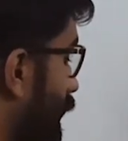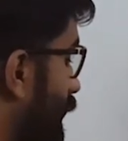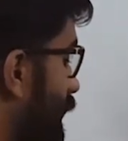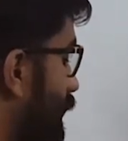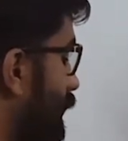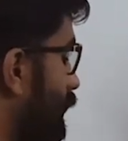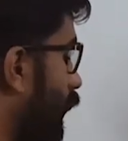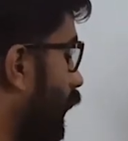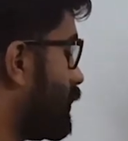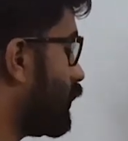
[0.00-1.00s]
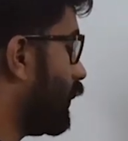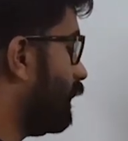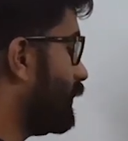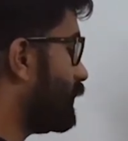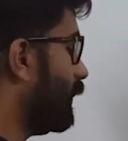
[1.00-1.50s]
this is also
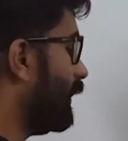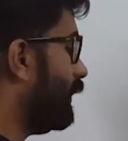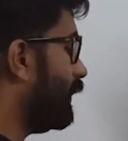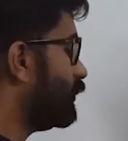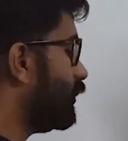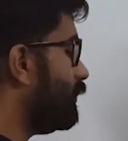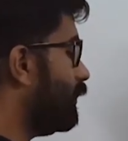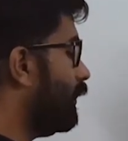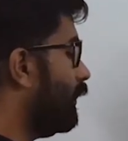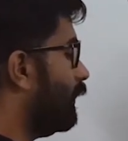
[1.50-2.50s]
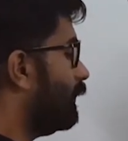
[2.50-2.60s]
reversible heat engine,